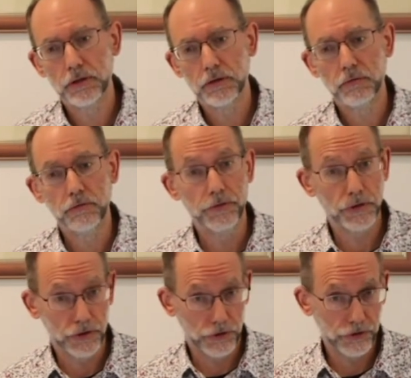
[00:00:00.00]

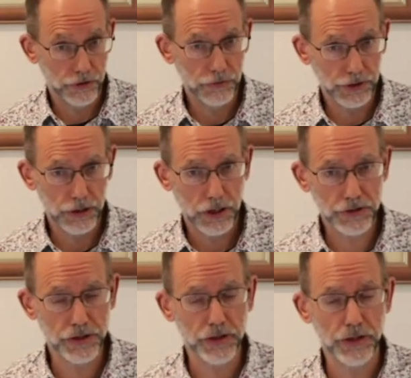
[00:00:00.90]
verse in
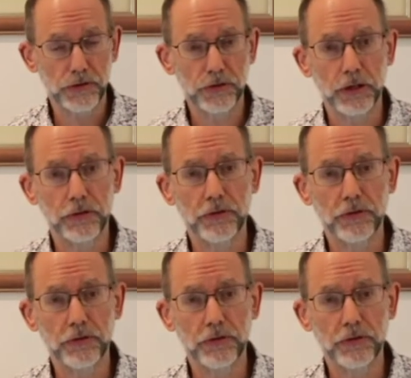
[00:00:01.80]
regard to this is the